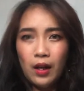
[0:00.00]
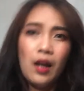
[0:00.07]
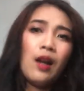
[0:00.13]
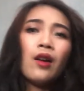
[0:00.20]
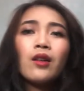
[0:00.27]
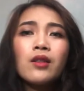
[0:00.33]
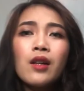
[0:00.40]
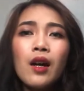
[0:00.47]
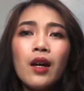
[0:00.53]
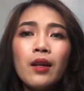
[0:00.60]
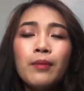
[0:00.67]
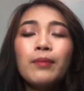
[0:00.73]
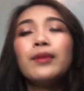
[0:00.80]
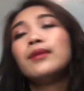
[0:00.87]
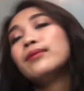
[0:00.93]
hair
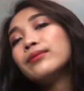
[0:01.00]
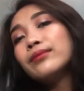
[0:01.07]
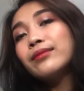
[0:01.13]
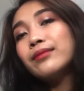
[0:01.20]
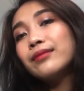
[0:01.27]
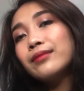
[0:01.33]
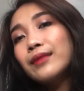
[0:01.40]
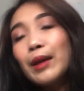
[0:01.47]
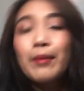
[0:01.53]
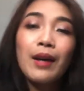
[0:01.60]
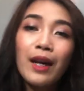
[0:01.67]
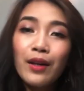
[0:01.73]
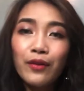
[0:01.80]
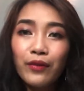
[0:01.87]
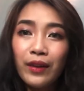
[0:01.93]
type. I'm
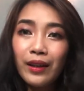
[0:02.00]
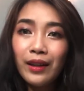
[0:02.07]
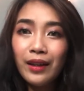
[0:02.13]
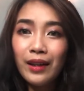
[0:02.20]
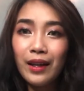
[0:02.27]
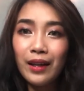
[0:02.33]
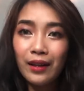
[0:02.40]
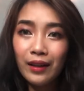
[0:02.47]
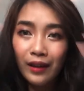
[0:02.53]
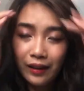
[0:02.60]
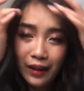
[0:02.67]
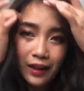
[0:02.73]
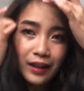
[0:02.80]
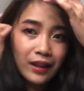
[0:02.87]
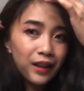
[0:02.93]
kind of feeling it. I
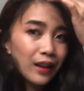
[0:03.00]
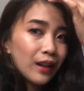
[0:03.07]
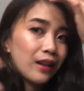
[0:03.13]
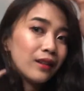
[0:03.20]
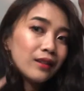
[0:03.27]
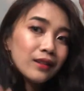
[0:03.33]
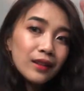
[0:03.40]
like it.